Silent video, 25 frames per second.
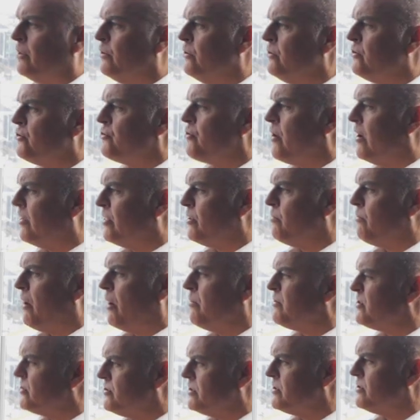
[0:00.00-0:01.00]
loose tray at the
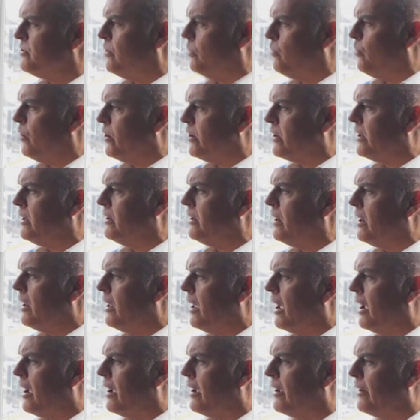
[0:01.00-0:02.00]
moment is just not working.
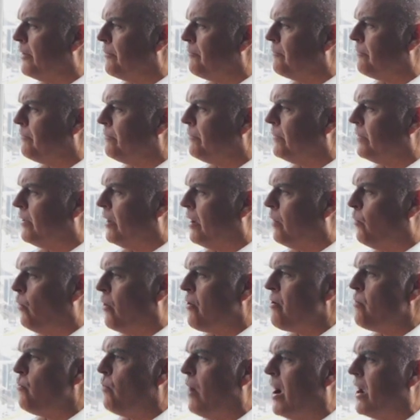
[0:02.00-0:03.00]

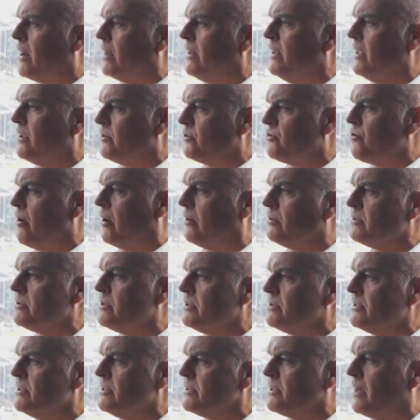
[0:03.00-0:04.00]
Warren Whiteley has struggled
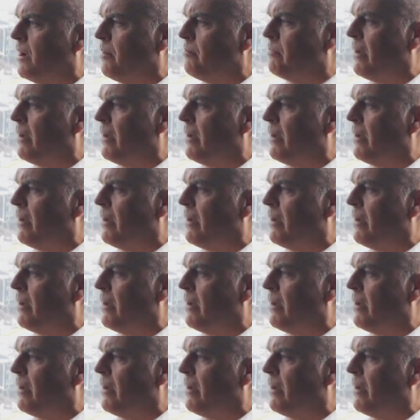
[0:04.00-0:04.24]
since he's come